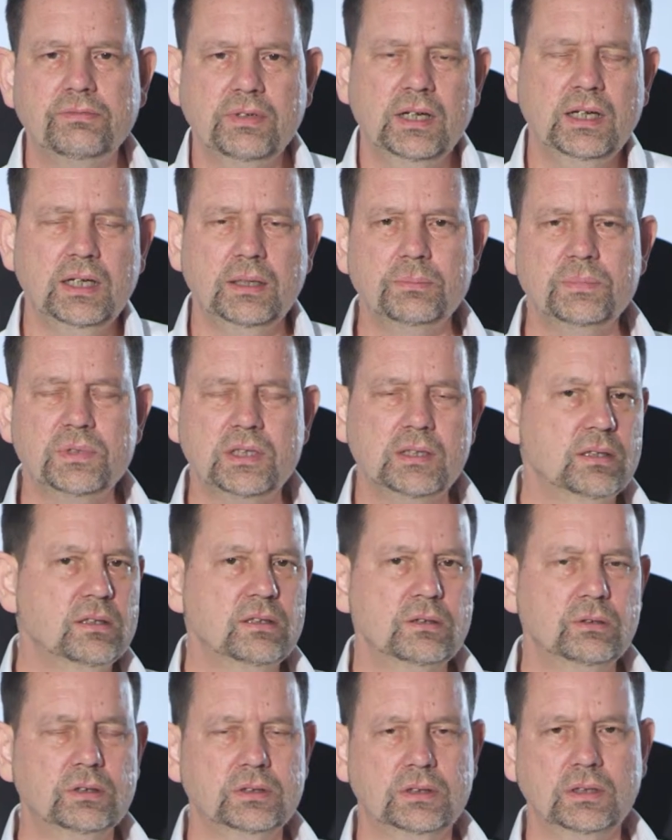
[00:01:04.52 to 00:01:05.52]
develops in
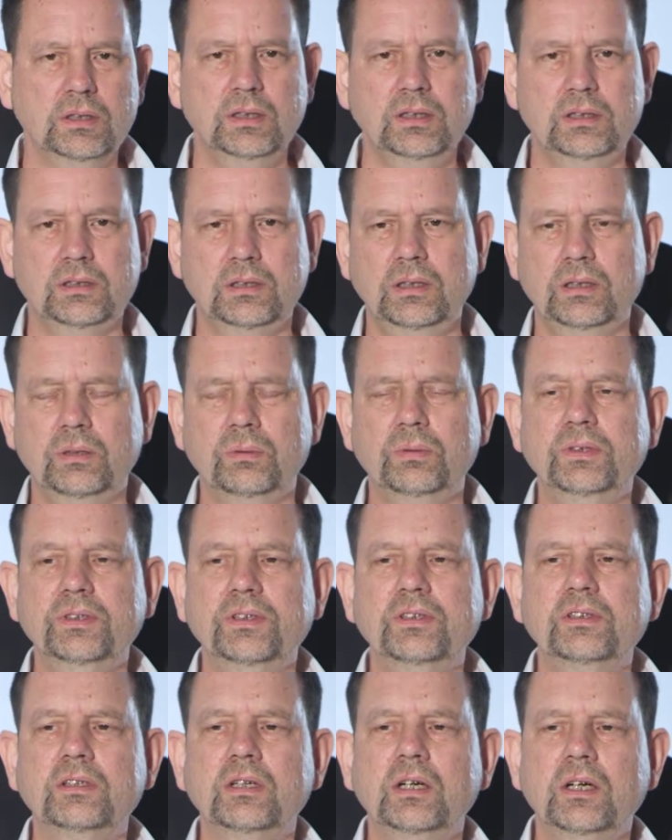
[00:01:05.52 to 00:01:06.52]
an orderly
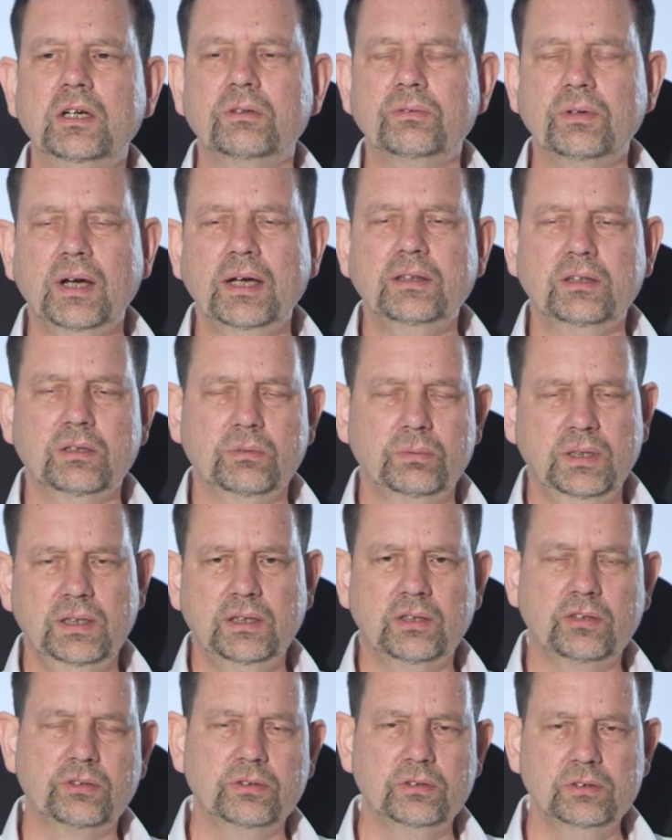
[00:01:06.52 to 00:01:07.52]
sequence. Right the
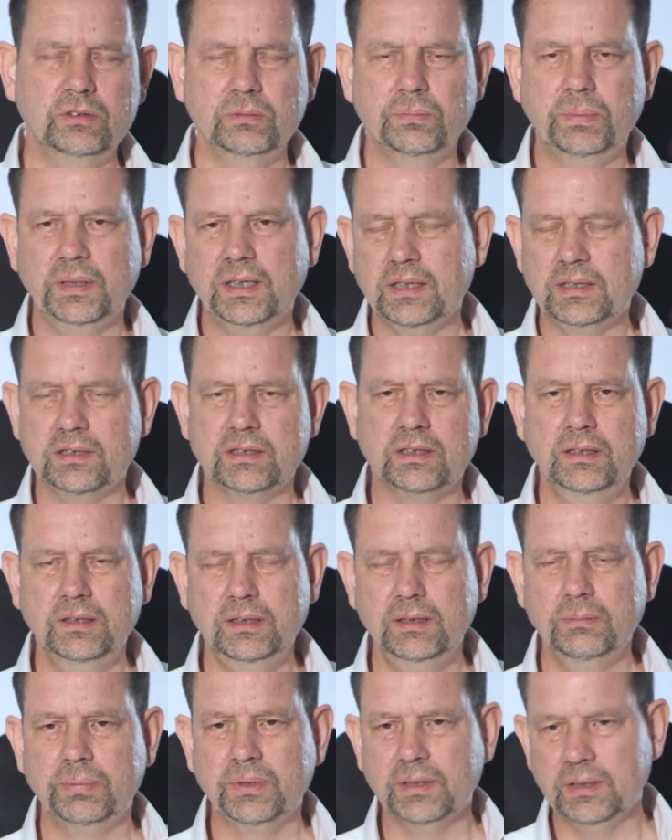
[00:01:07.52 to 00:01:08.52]
way through, past
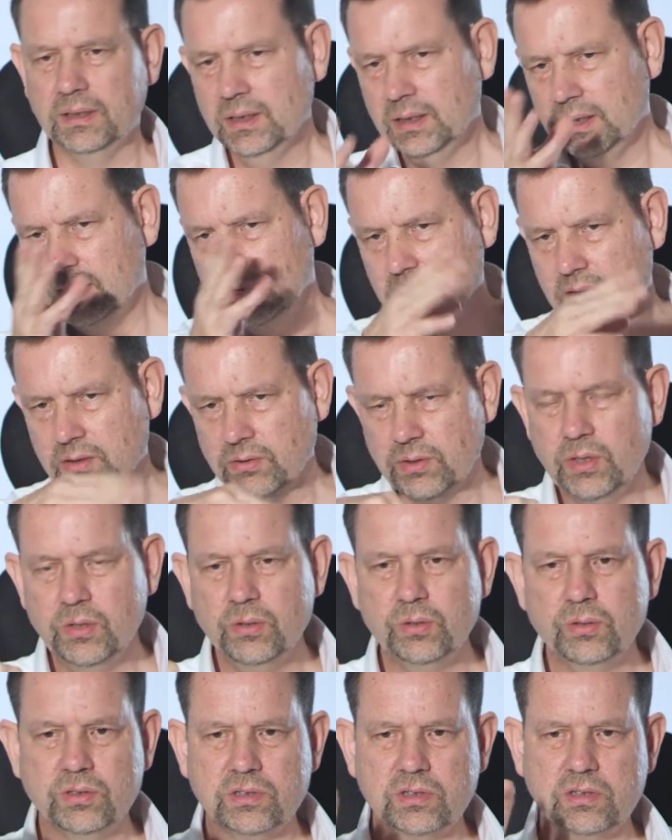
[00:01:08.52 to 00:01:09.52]
Libra, it
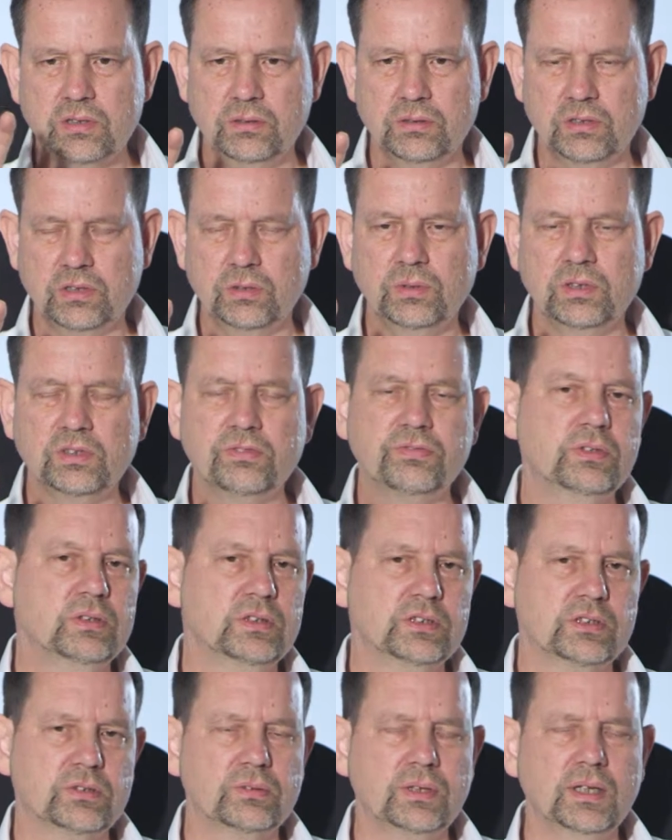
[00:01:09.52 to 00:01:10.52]
grows to its
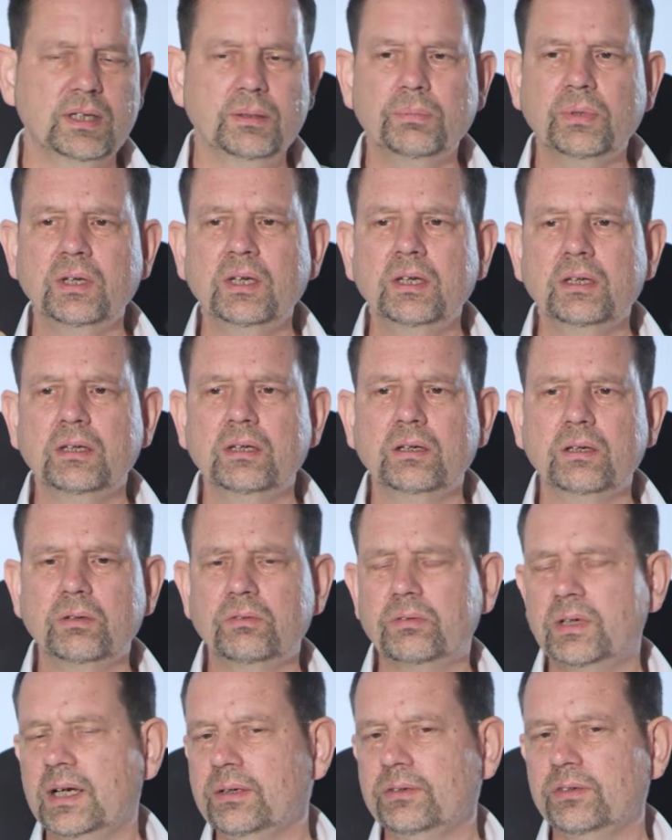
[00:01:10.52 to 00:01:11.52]
fullest ripe
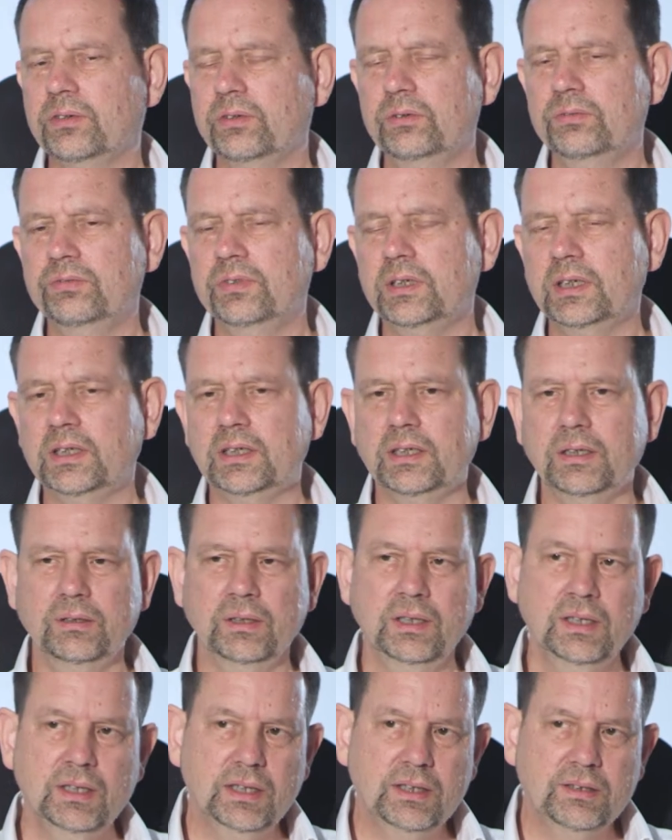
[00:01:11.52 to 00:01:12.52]
around to
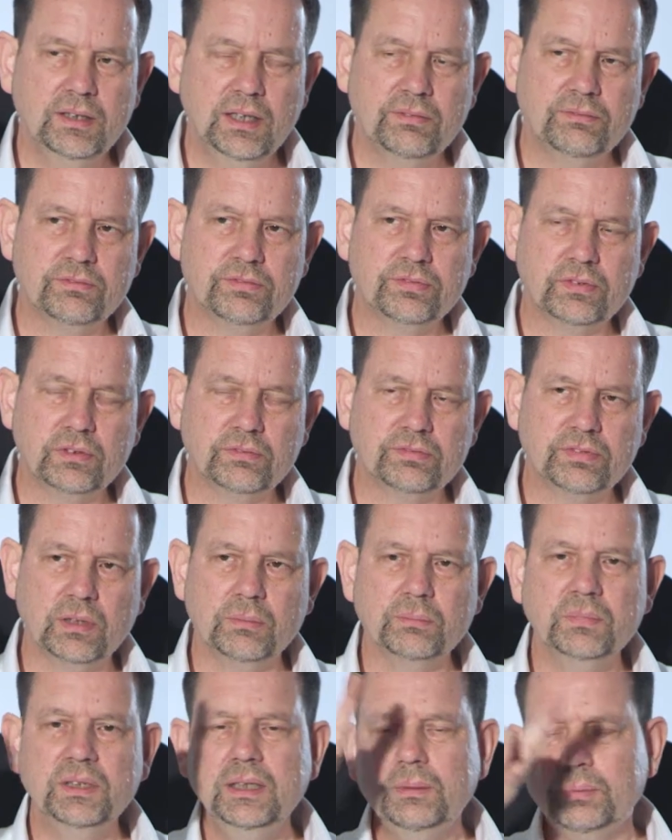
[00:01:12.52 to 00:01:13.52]
Virgo, and then
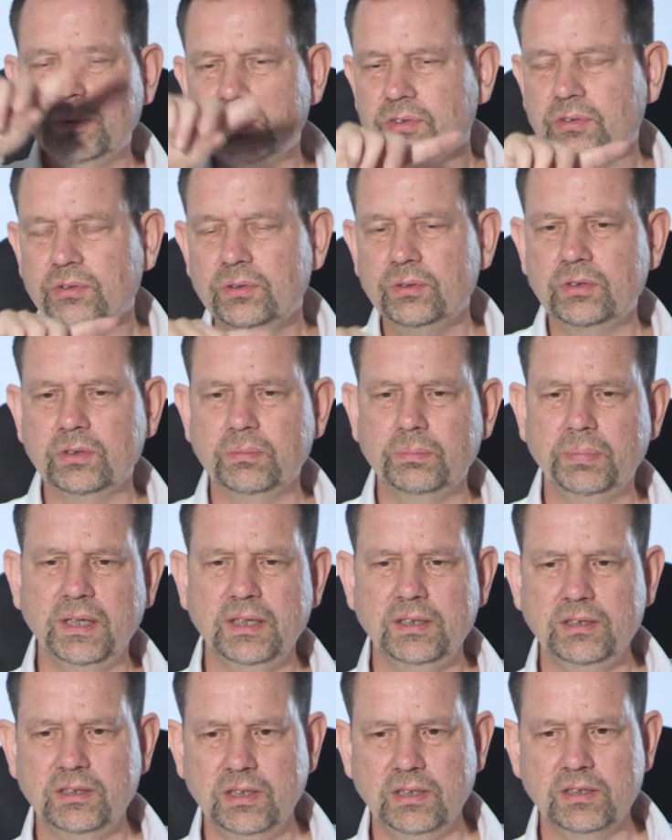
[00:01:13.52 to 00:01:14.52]
from Libra through to
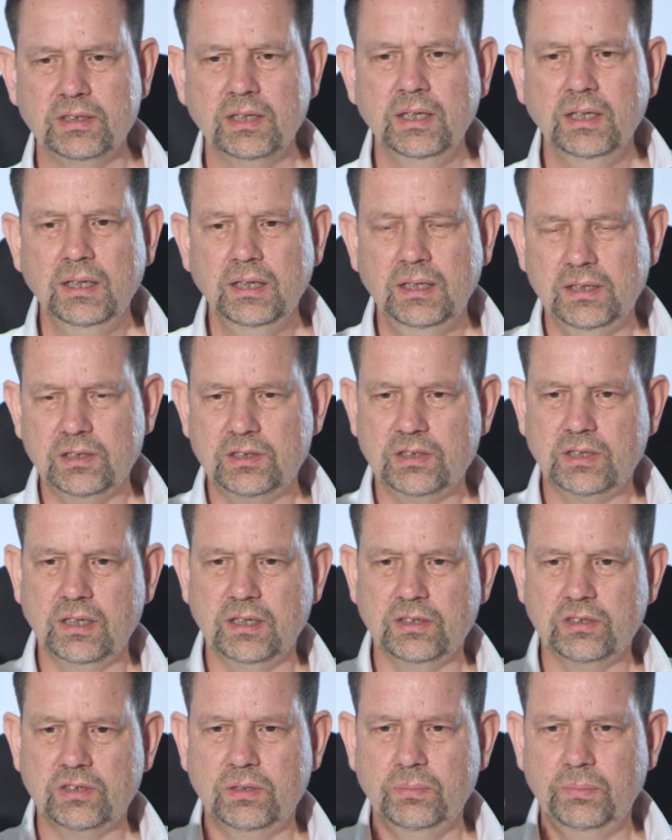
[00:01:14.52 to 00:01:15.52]
Pisces, it
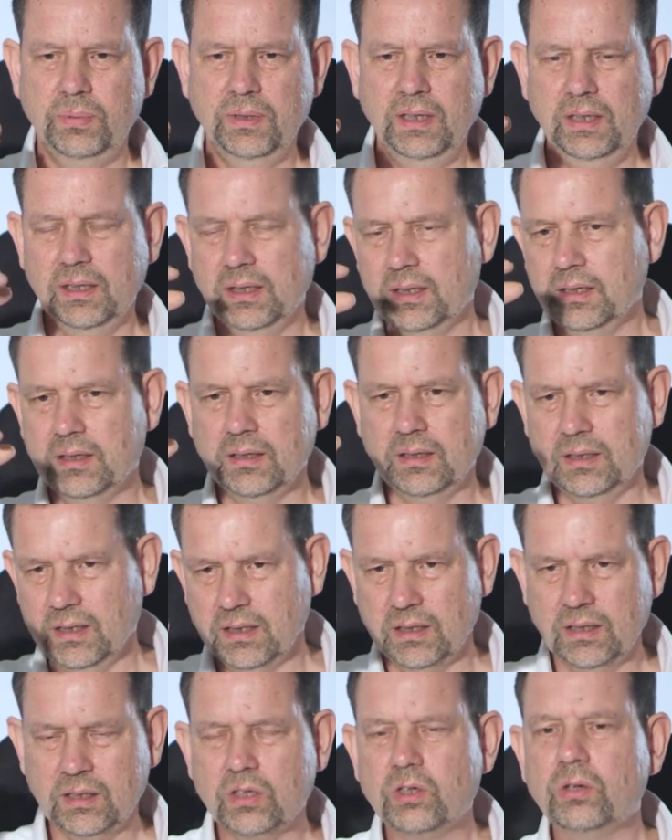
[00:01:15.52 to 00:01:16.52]
starts to be
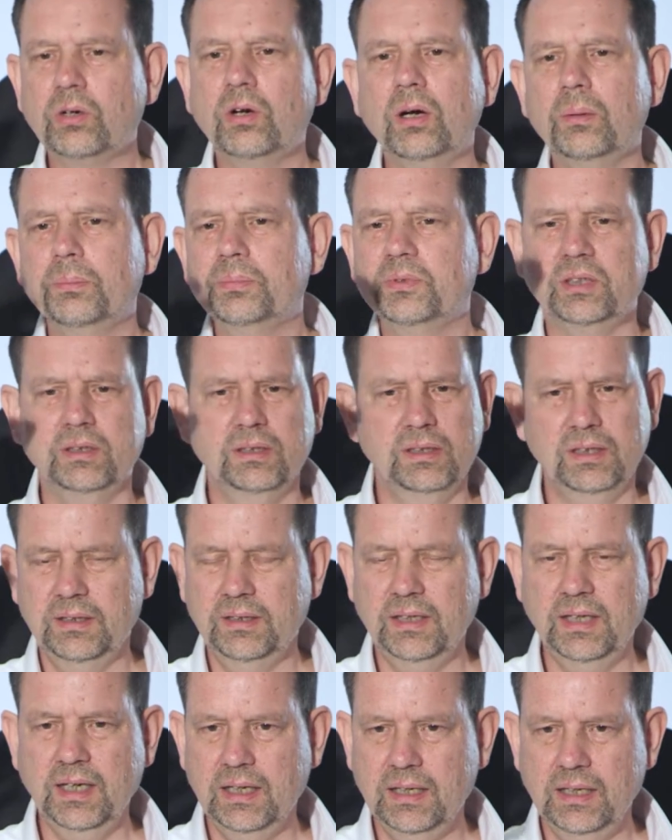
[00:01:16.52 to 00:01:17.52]
cropped,
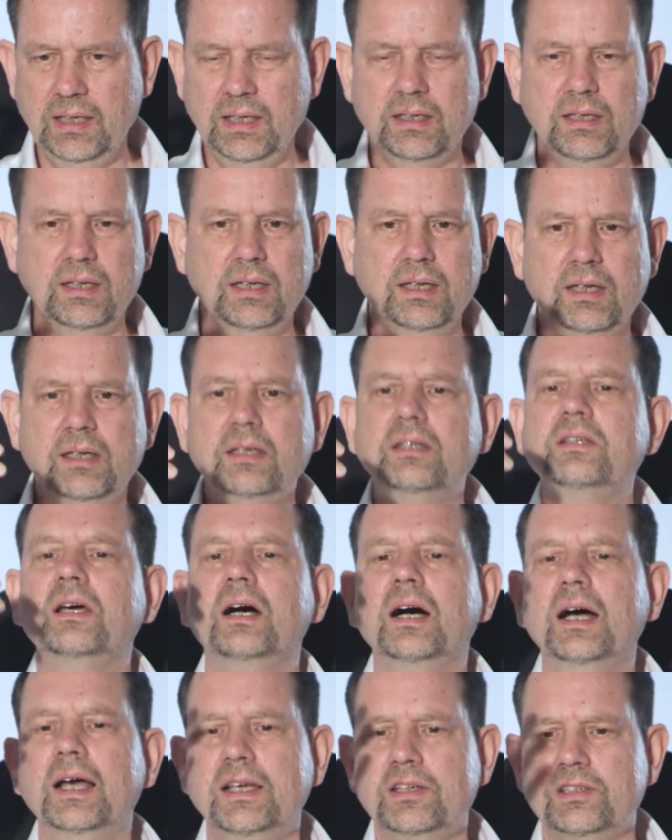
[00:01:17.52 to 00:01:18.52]
and then it
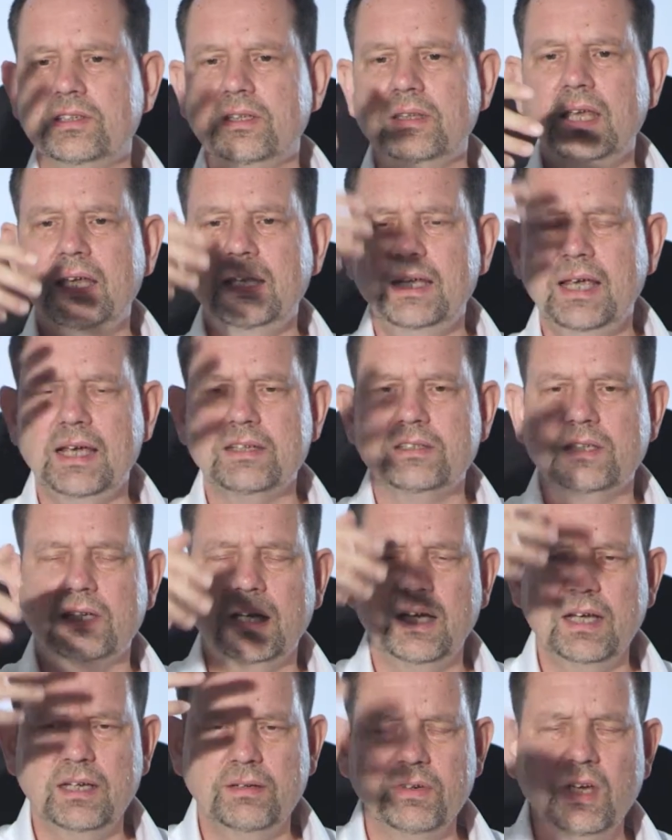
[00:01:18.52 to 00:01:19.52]
dies, and then it has a
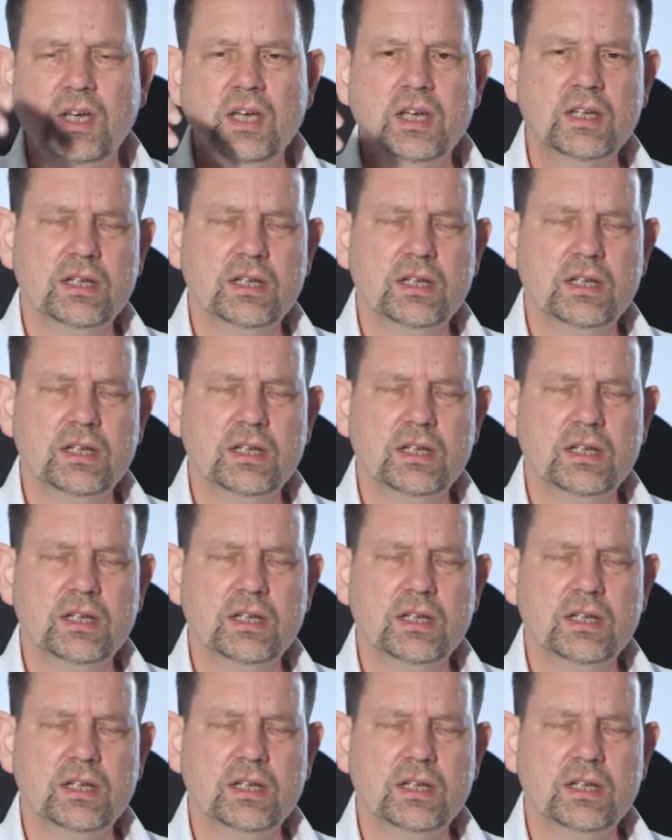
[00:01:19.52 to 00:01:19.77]
kind